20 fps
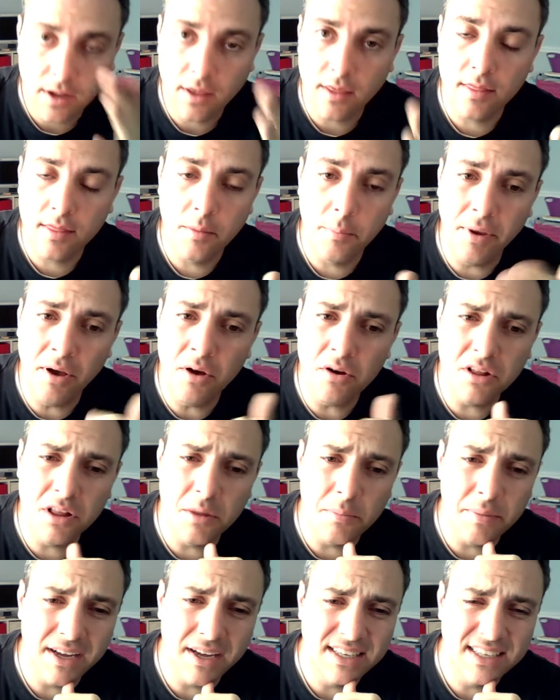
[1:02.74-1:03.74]
the belt
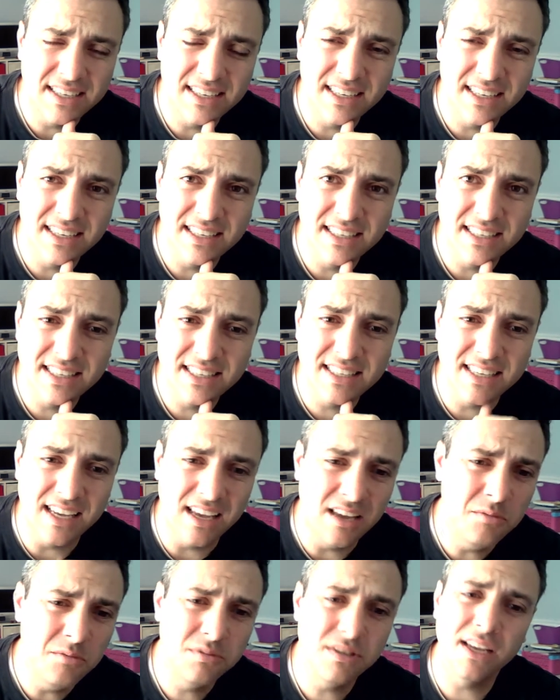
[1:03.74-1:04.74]
clip idea
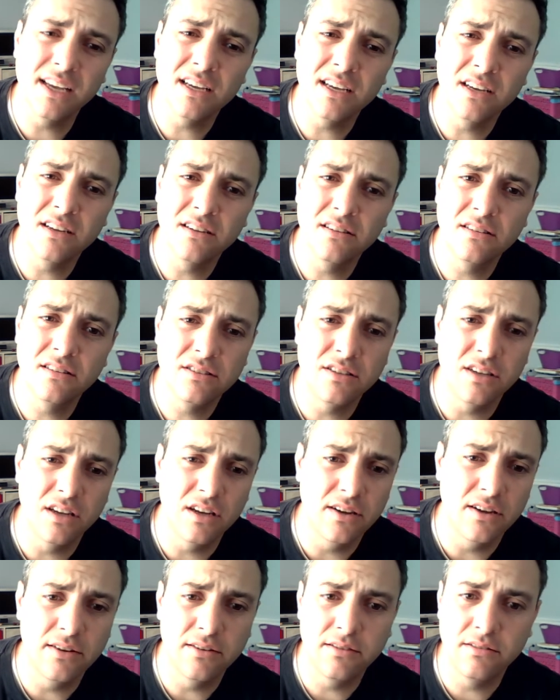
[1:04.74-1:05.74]
seems like it's
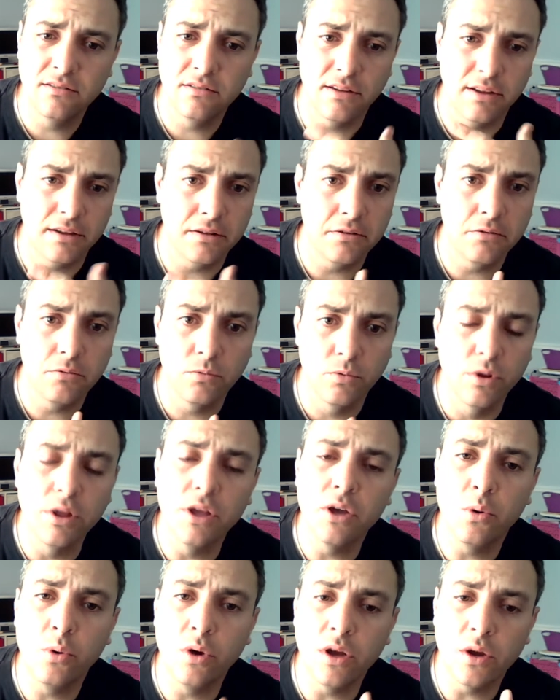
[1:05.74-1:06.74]
a really
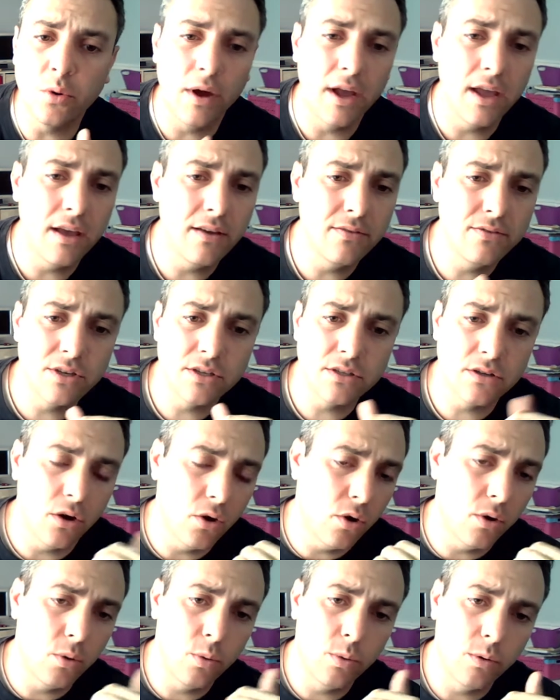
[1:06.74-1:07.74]
quick way of just,
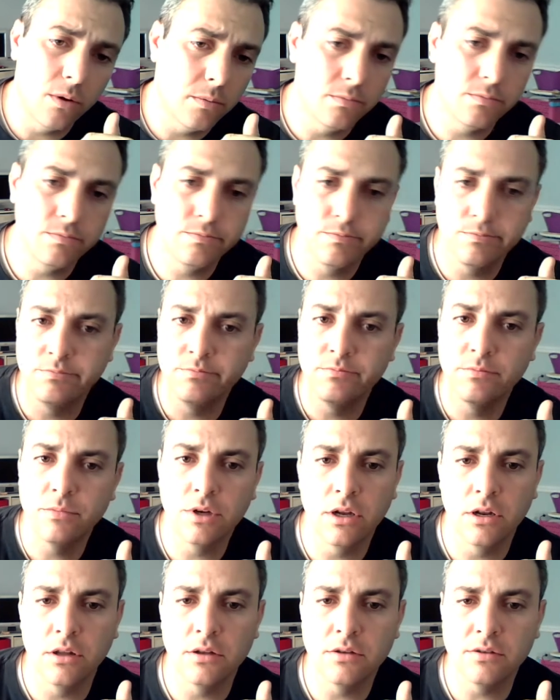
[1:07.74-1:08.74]
I'm
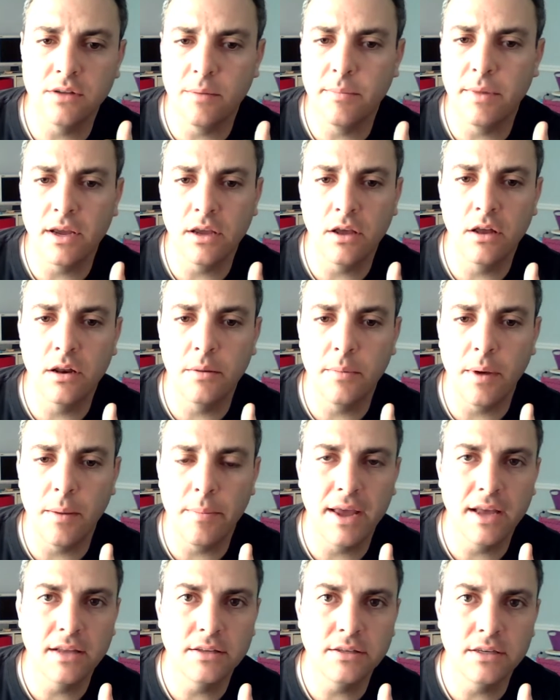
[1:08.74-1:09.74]
gonna slide my gun in my
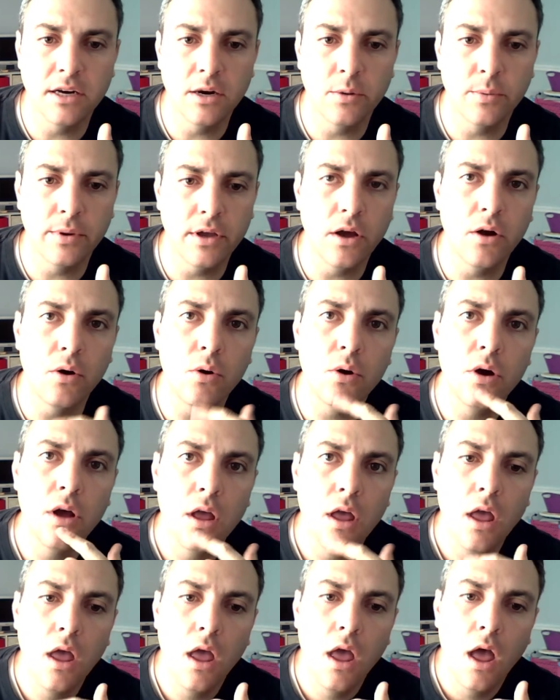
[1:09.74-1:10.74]
pants and here we go.
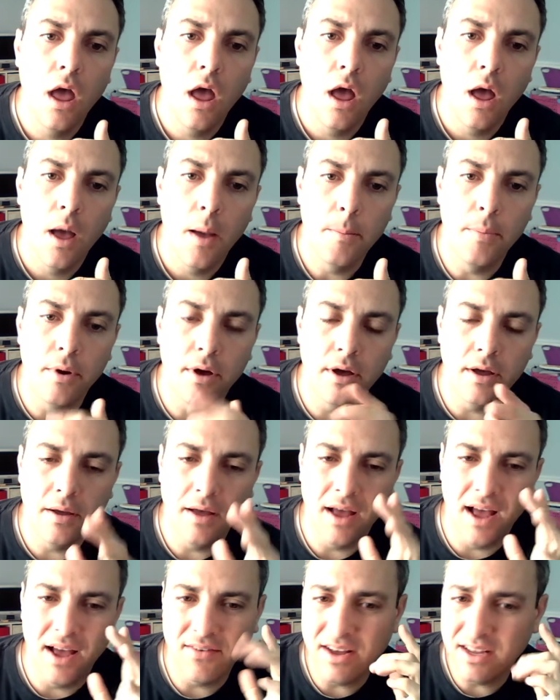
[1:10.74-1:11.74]

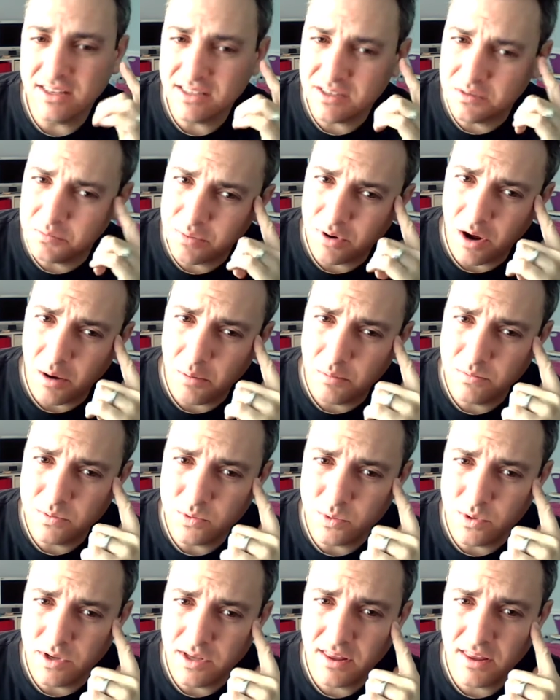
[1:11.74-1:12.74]
But I've got some problems
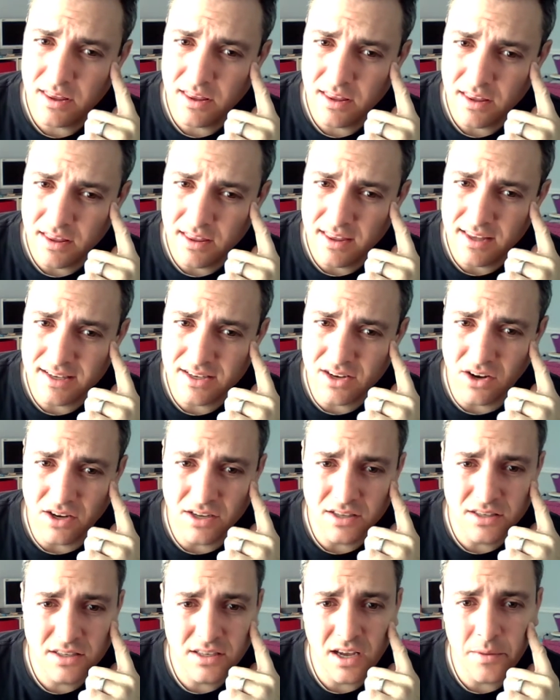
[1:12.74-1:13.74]
with this
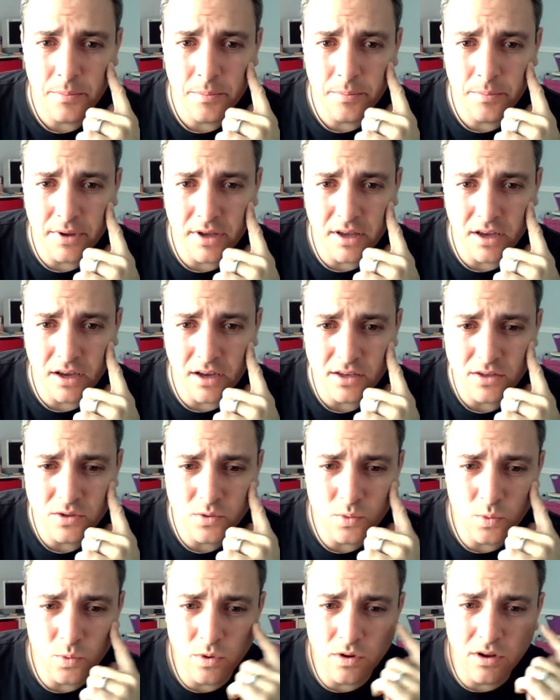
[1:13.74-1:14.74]
concept because
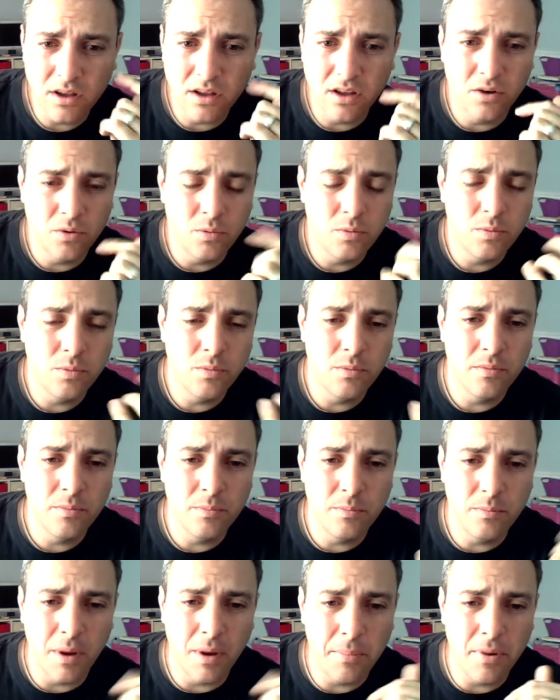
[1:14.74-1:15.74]

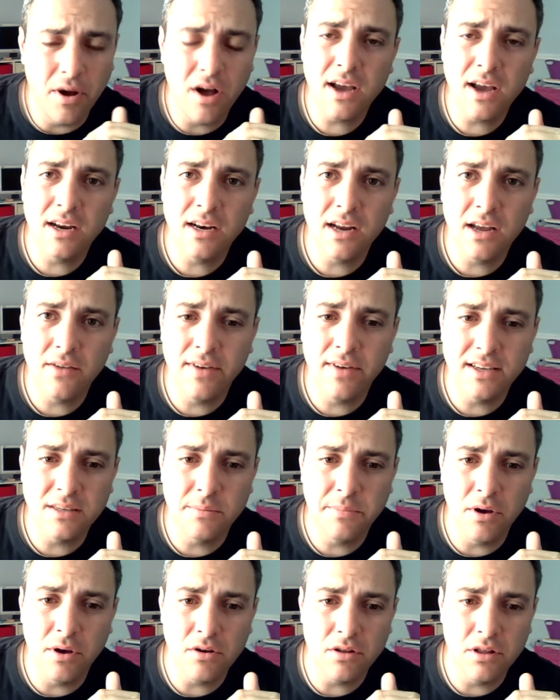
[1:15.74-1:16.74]
my pocket knife has a
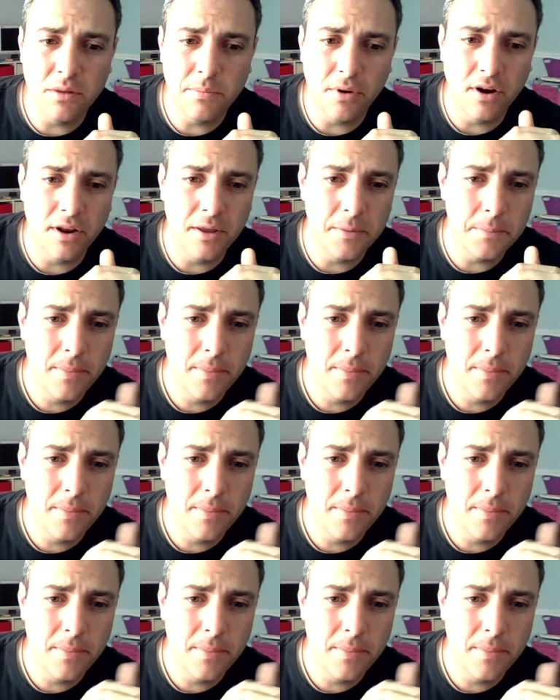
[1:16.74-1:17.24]
belt clip on it